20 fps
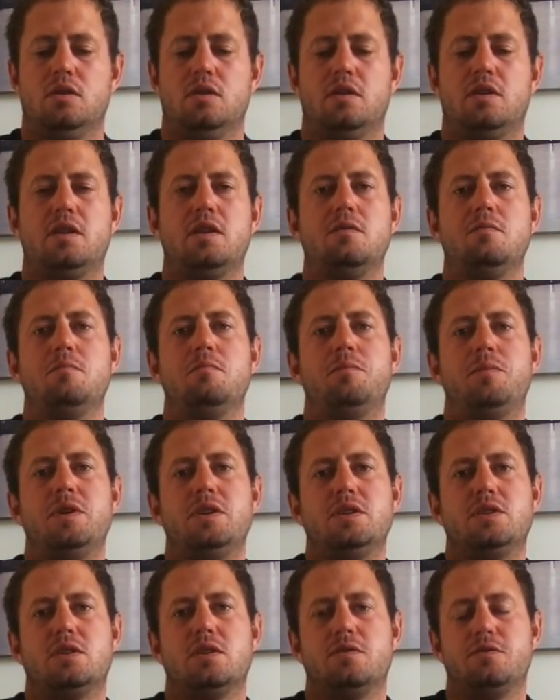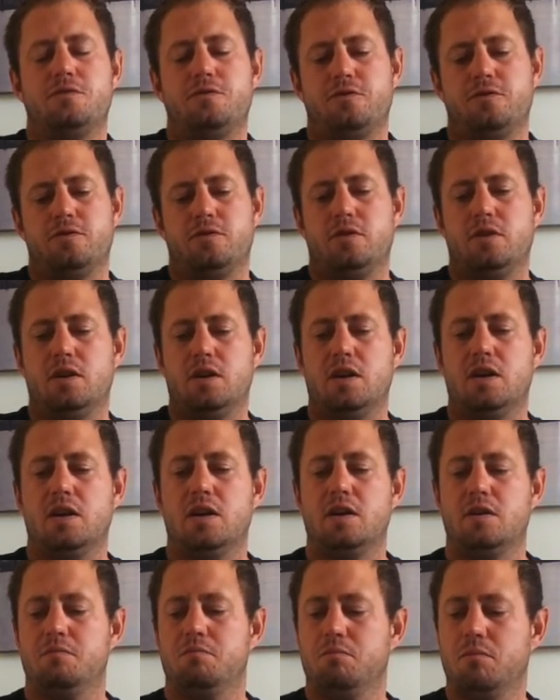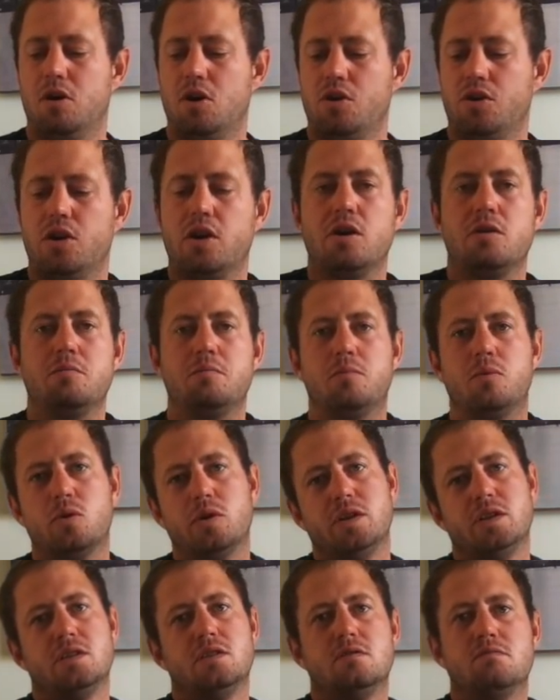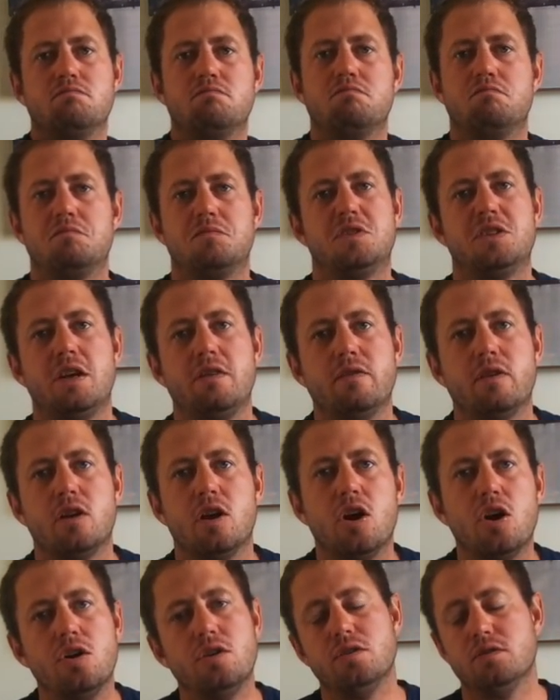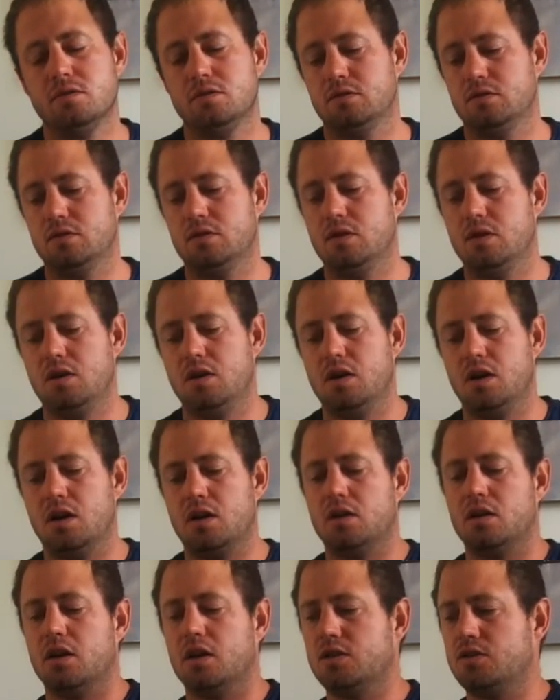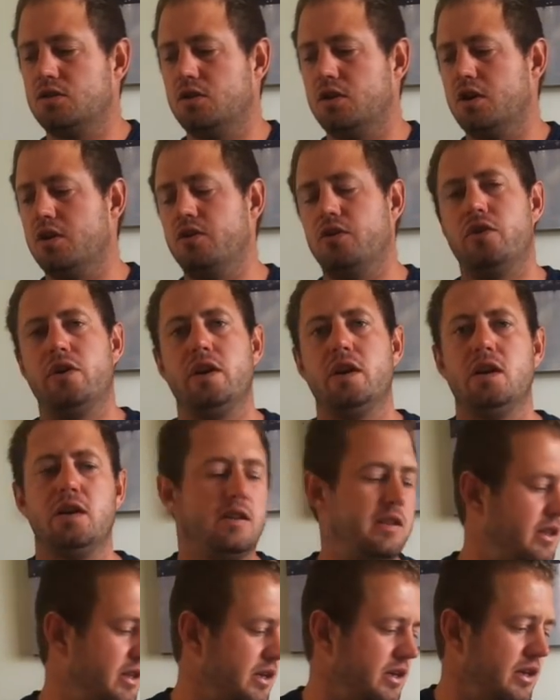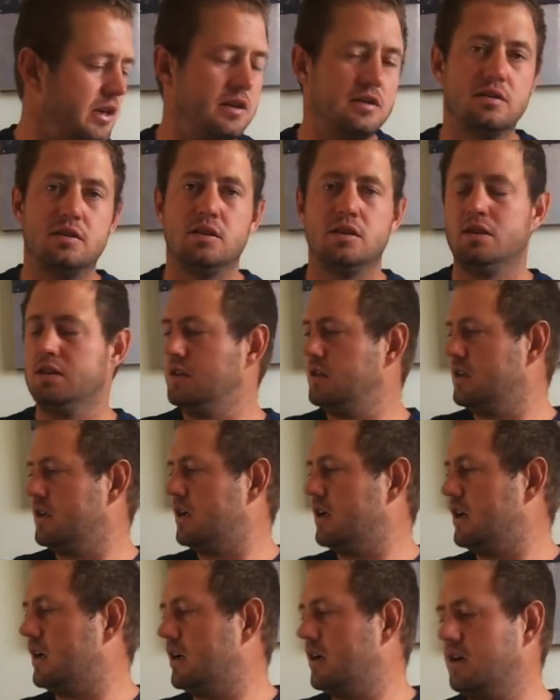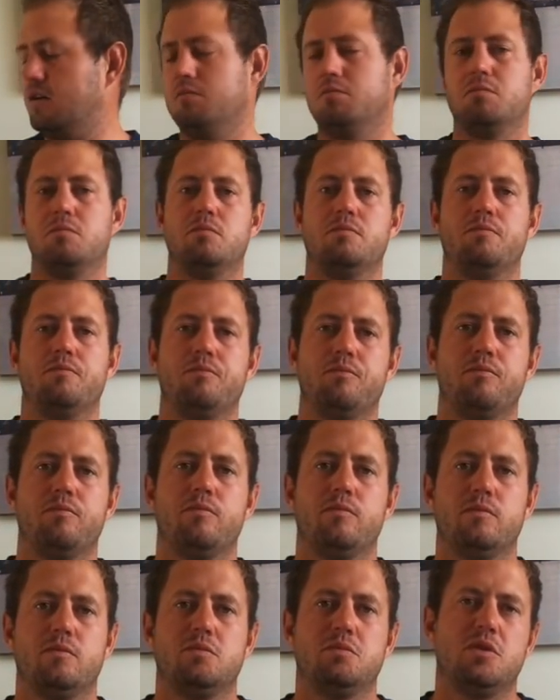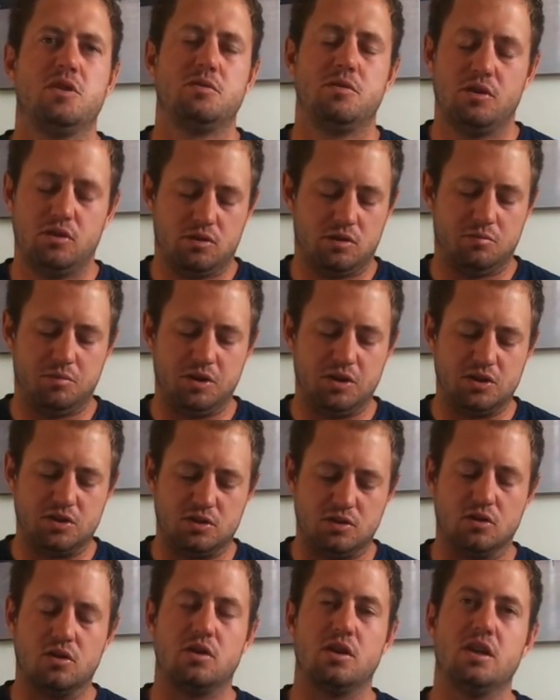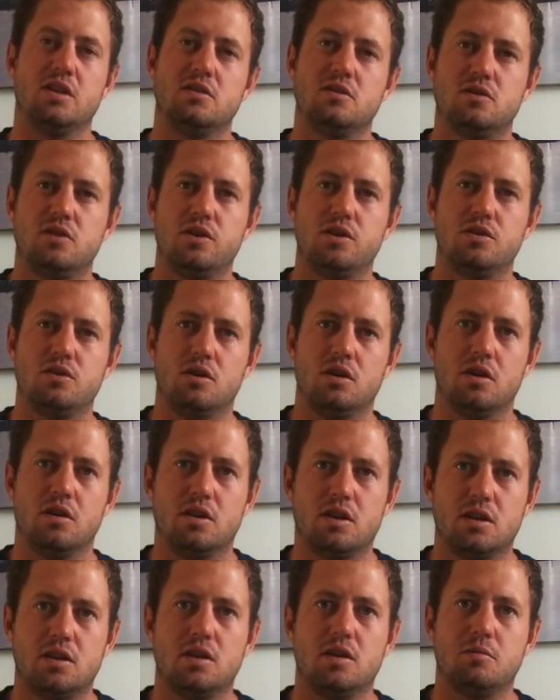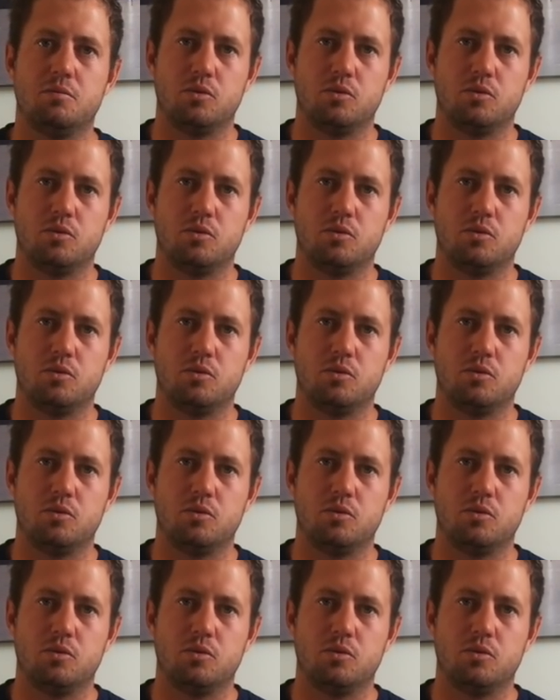A thin piece of um, Mona point seven zero. I don't like to go really thinner, um, especially on the beach. It's not necessary to go thinner.